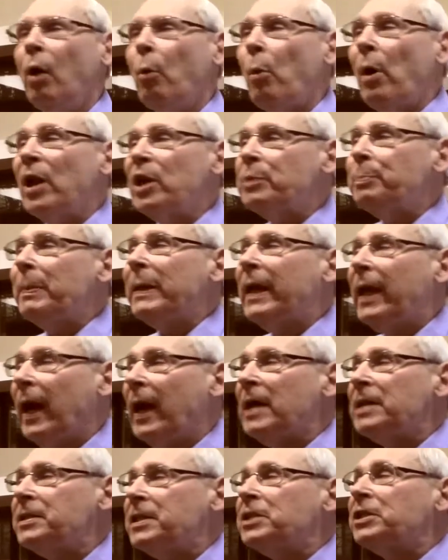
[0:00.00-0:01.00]
Well, it's
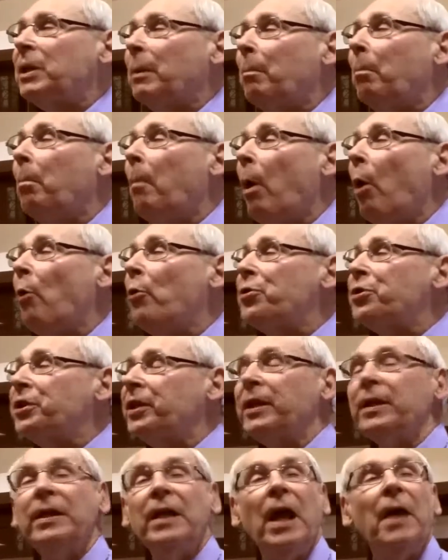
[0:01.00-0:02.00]
because it's a
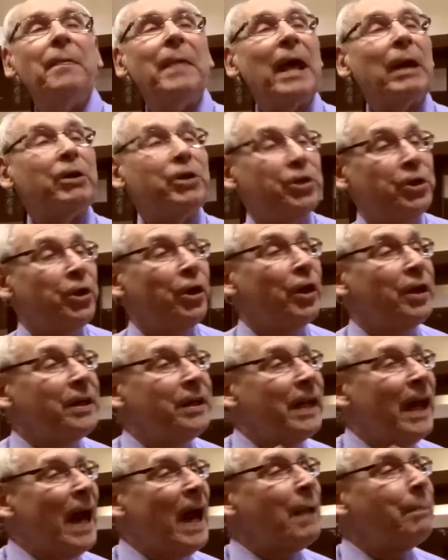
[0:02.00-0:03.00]
motion that should
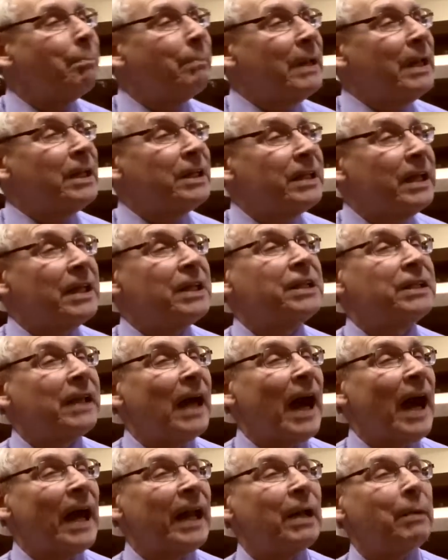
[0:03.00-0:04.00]
not be
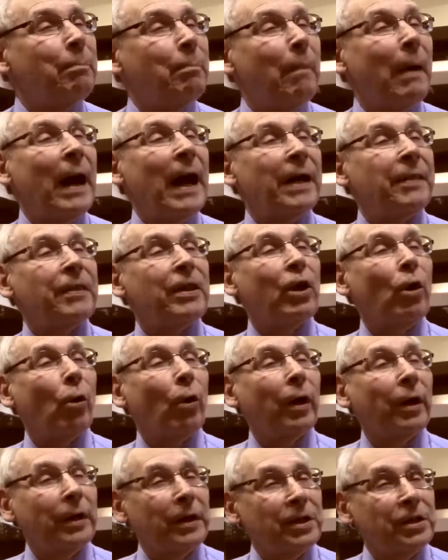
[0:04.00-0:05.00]
decided by the
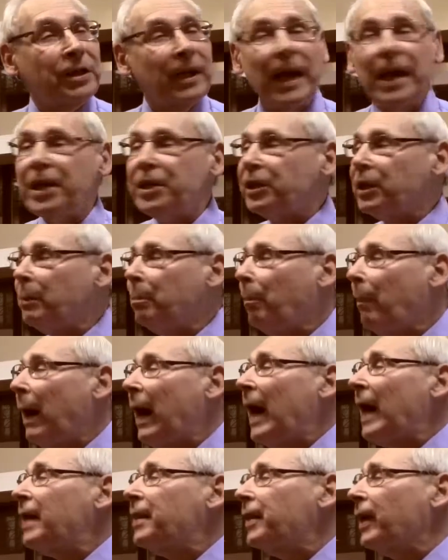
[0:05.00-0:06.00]
organization,
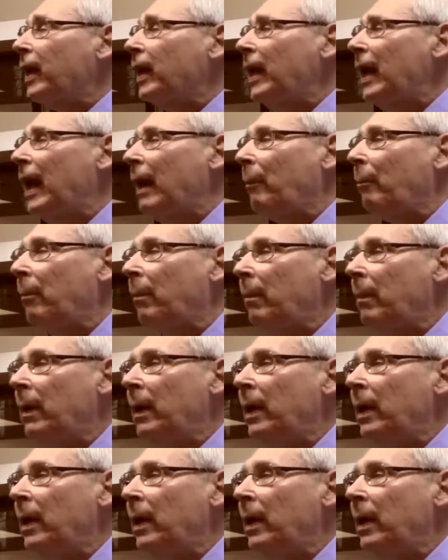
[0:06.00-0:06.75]
by the club.